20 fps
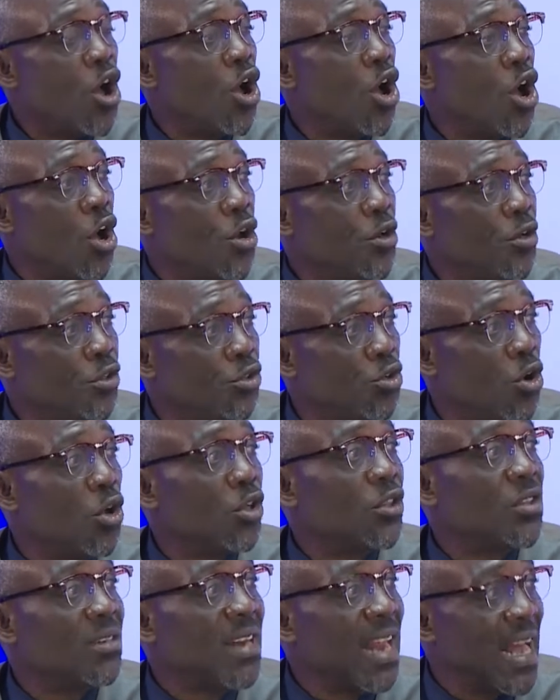on
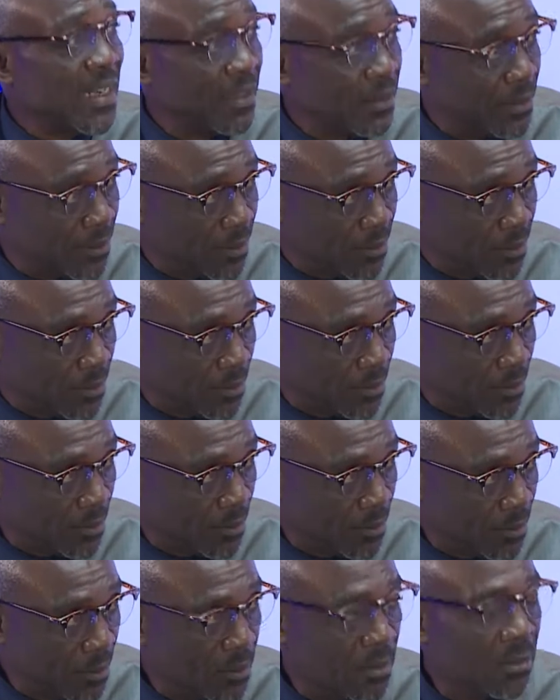those lands.
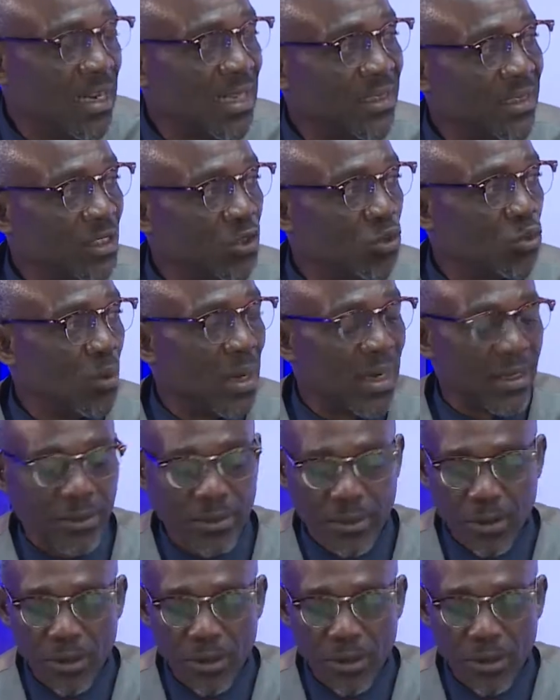That is one.